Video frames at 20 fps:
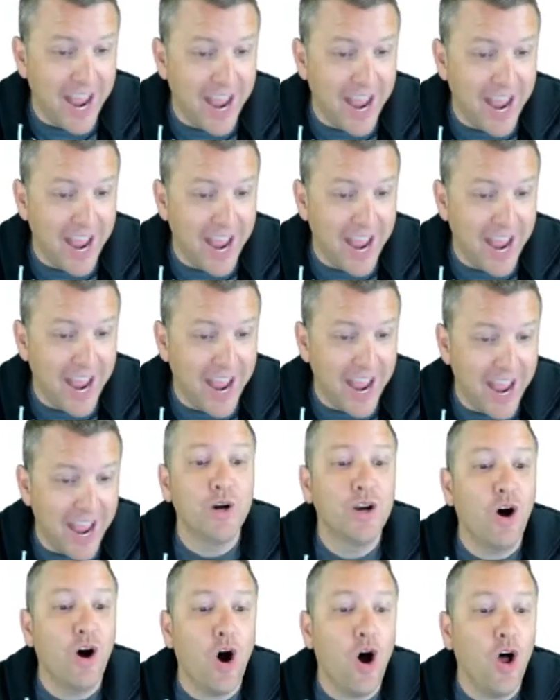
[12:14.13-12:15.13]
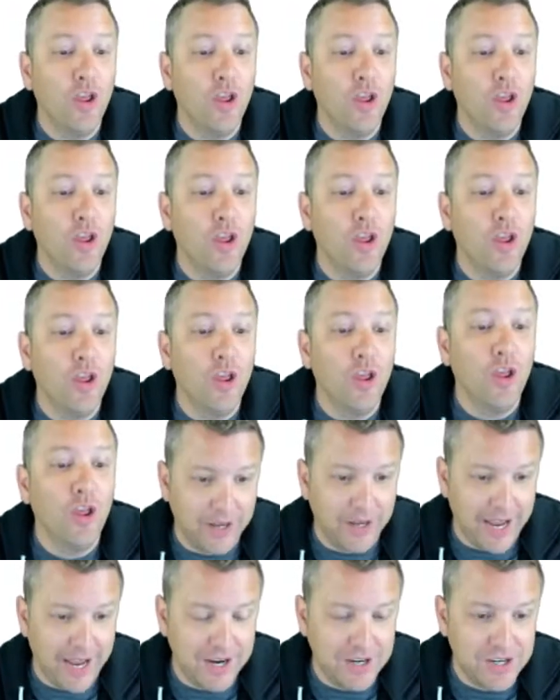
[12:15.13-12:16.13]
as you would all of your
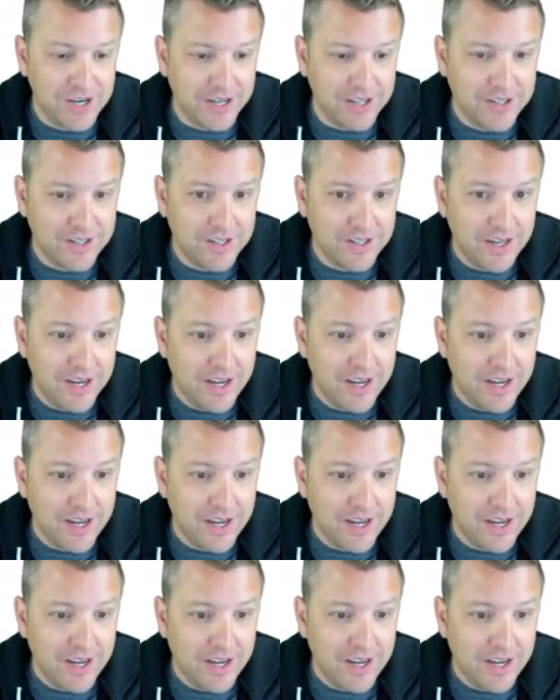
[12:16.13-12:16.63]
applications,